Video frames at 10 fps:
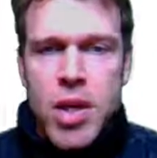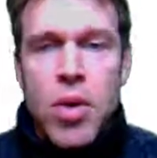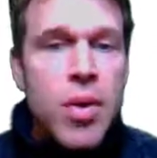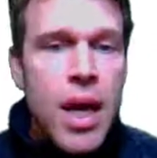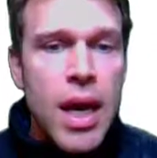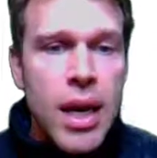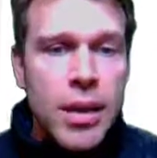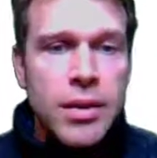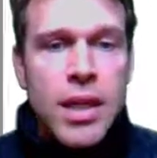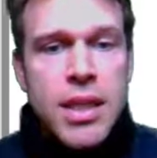
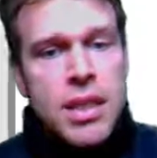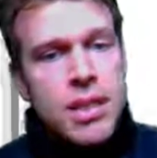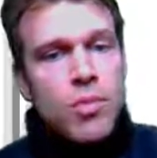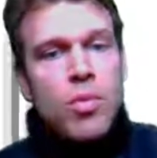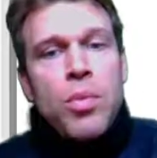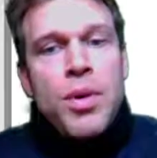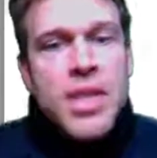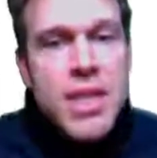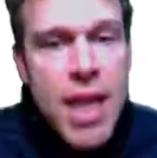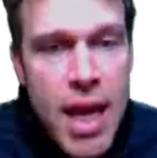Okay. Will we
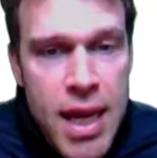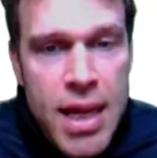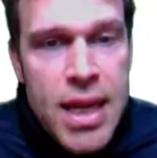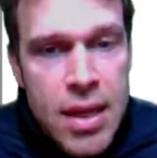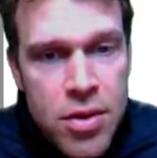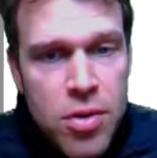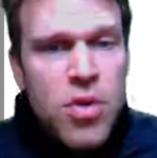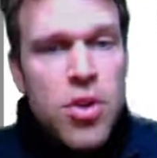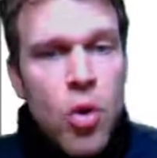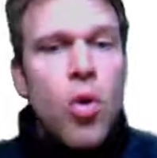say either
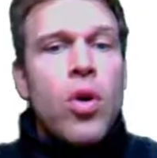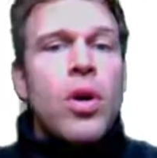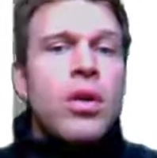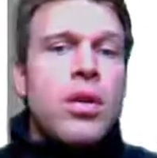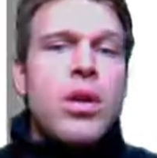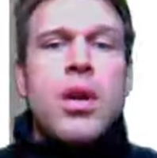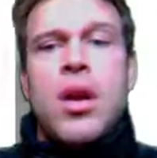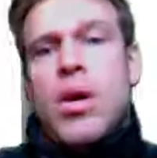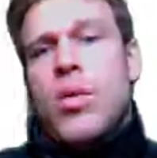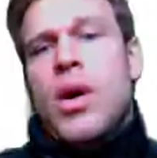nor?
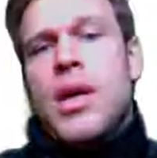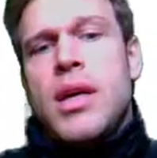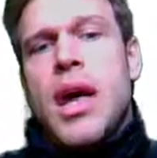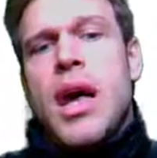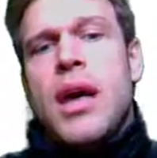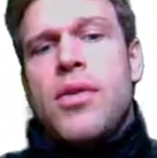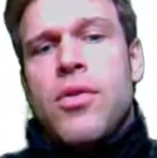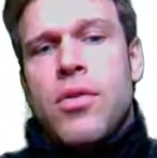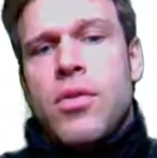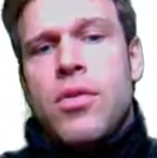No.
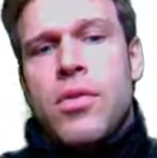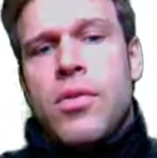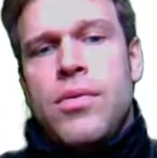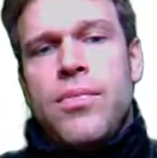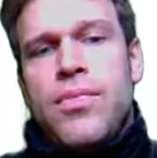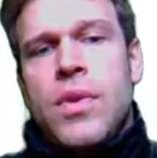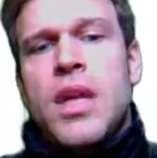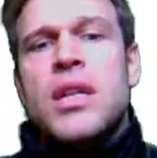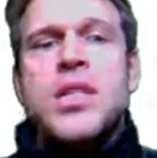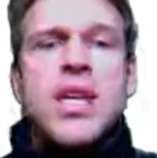Either
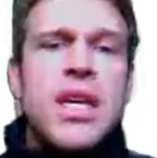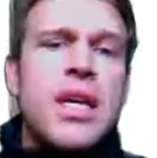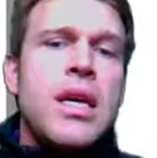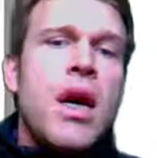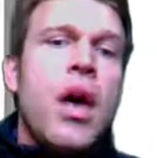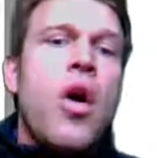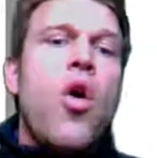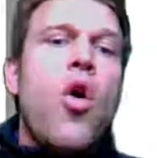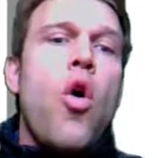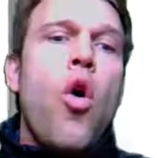tea
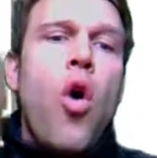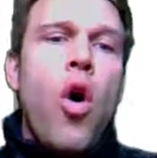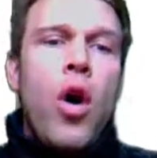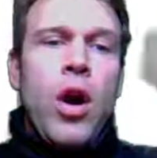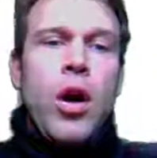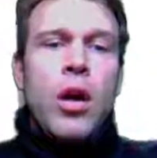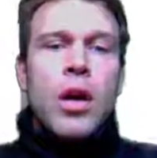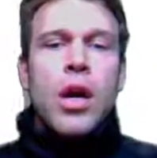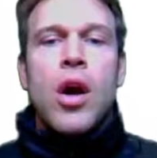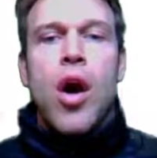or
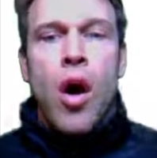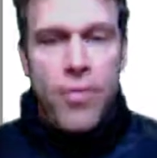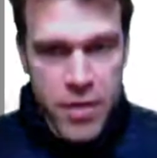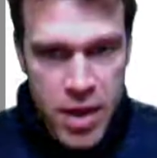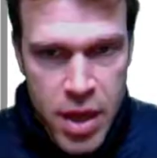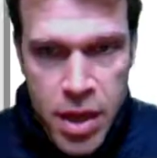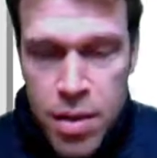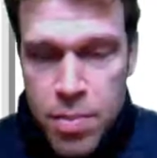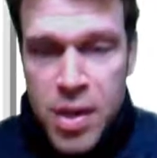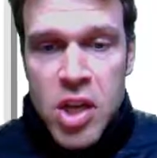coffee
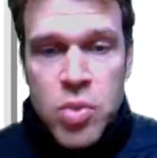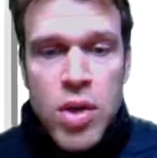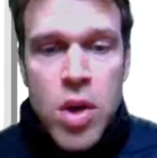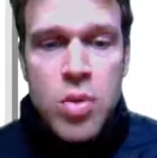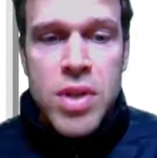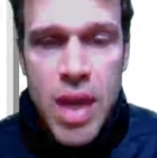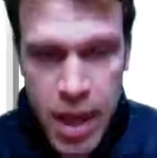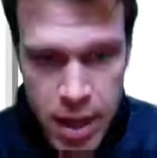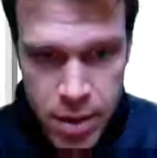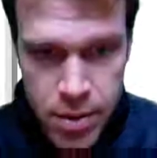because we don't
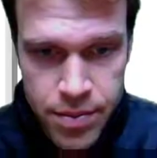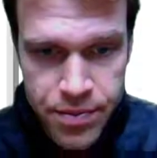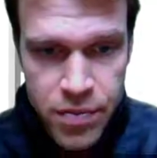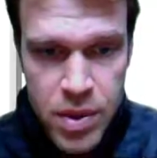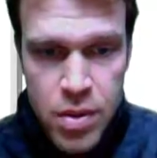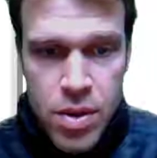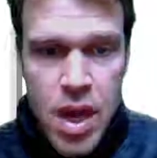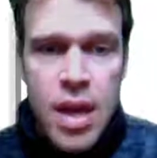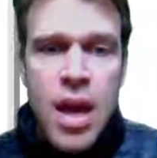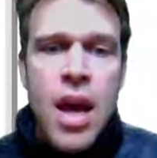care.
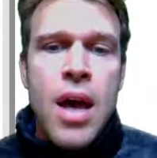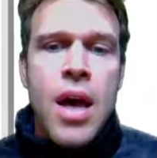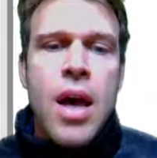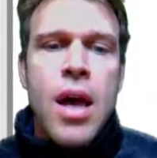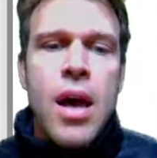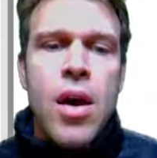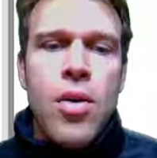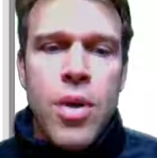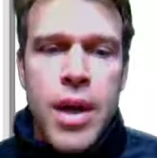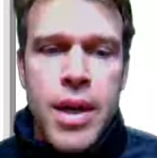Okay. All
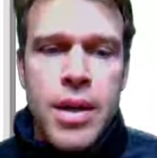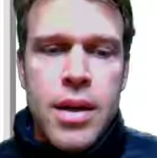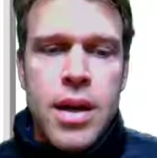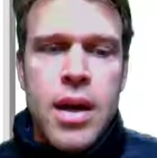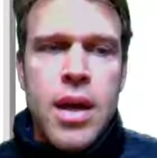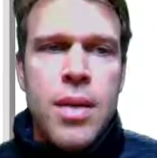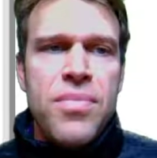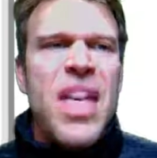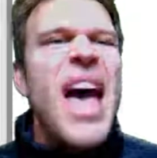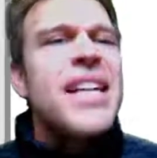right.
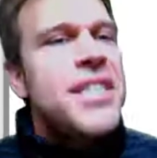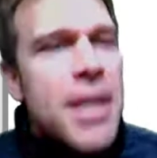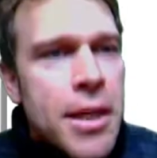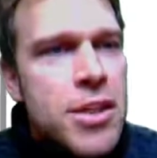That's it.